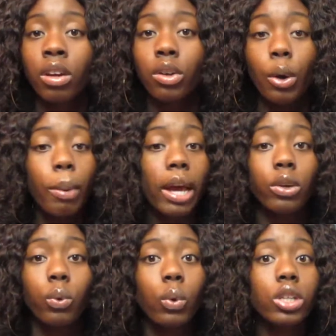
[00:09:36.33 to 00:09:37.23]
no
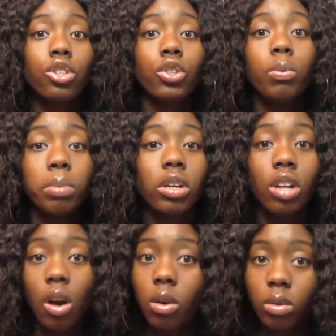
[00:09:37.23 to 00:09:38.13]
matter what you put
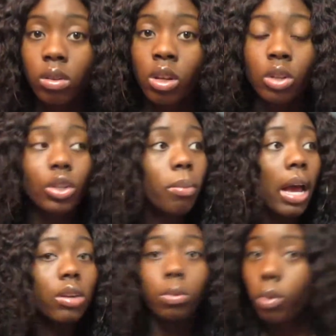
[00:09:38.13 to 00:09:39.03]
on, no
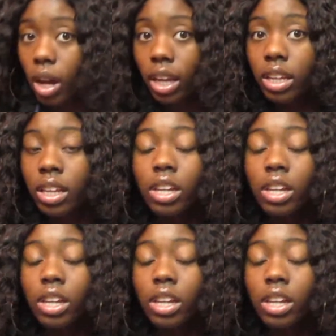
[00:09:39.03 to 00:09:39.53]
matter what.